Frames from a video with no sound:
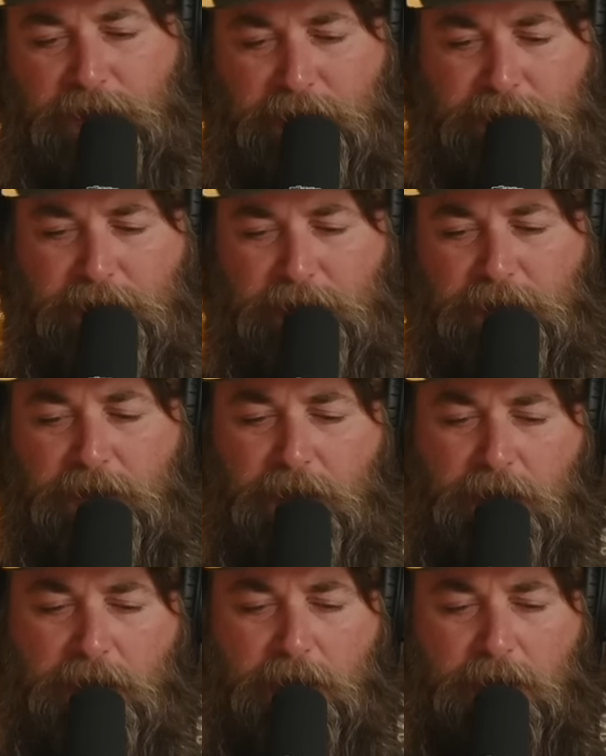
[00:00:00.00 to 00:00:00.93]
18,
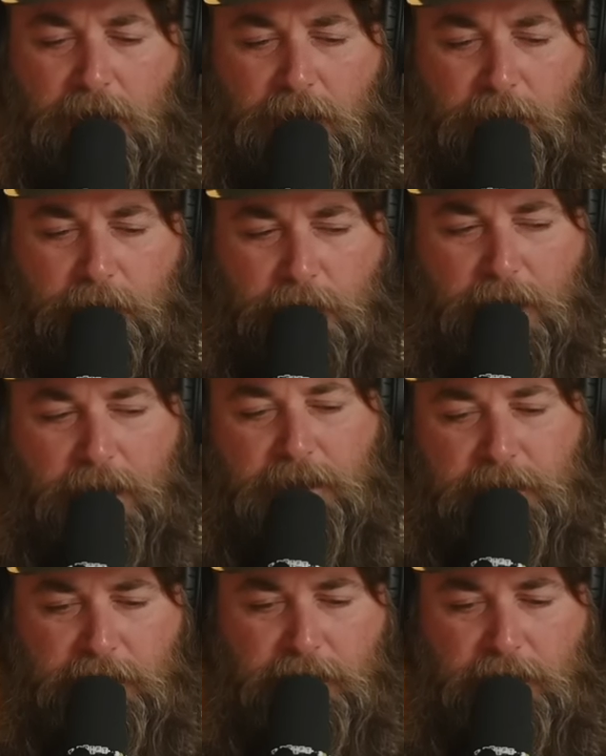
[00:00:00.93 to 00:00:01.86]

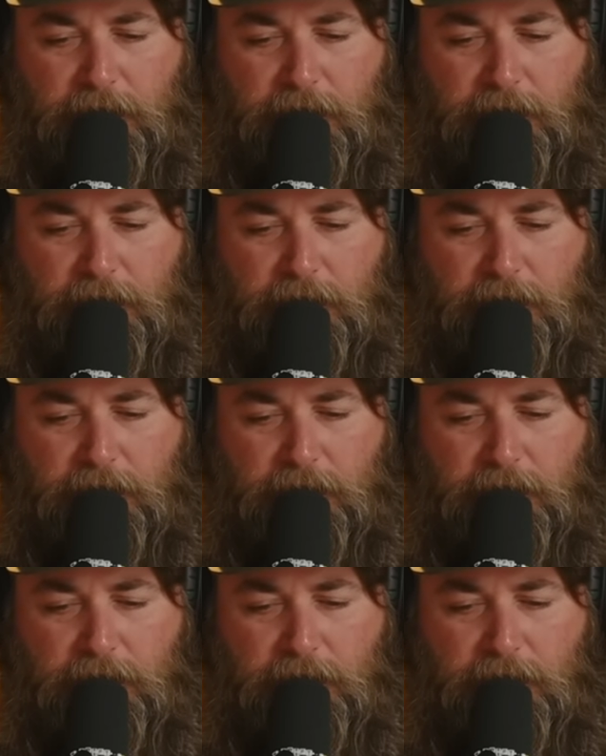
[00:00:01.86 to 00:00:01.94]
but